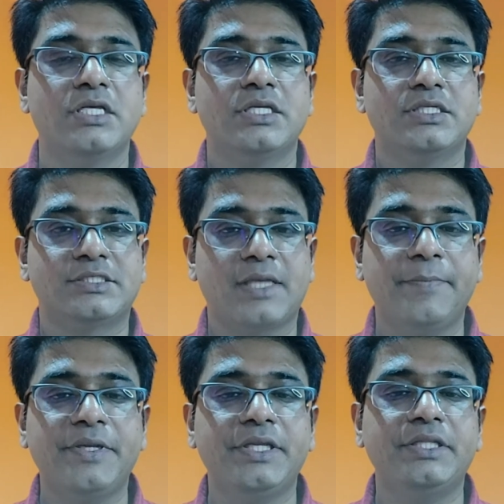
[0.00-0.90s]

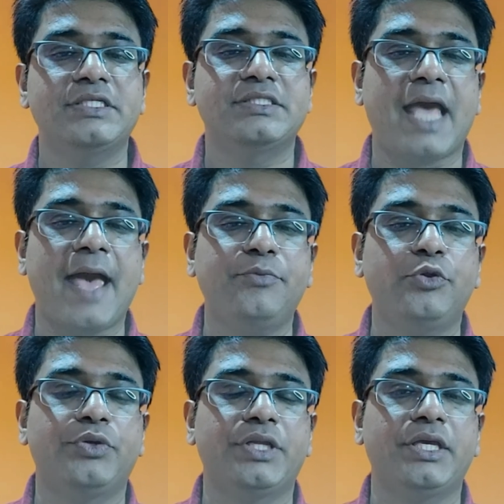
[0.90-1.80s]
submitting the stamp
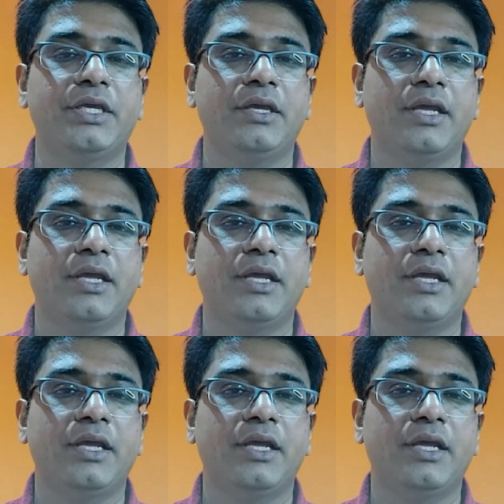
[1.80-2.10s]
duty,